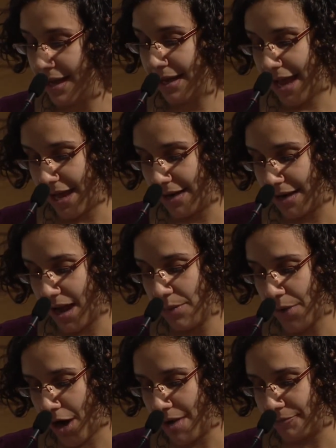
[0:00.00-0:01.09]
Canada,
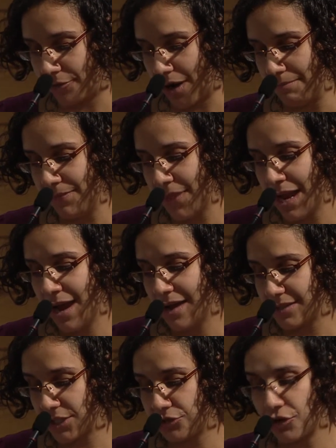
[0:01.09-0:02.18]
where I'm from, has
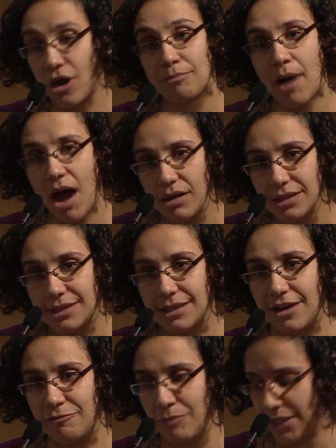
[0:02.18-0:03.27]
a strong policy
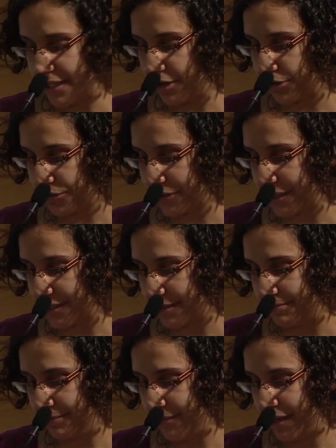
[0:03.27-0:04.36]
of multiculturalism